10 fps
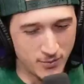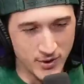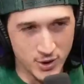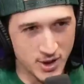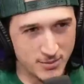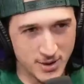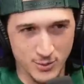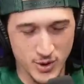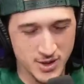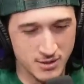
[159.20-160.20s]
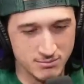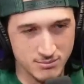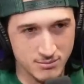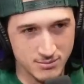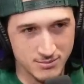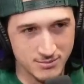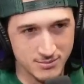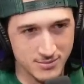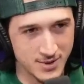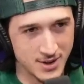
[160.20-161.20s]
Fiction. I'm coming do, dressed up. Do you
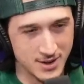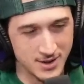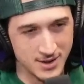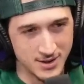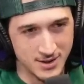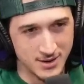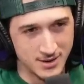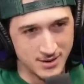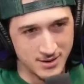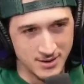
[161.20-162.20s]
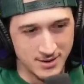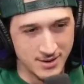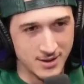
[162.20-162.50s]
remember what the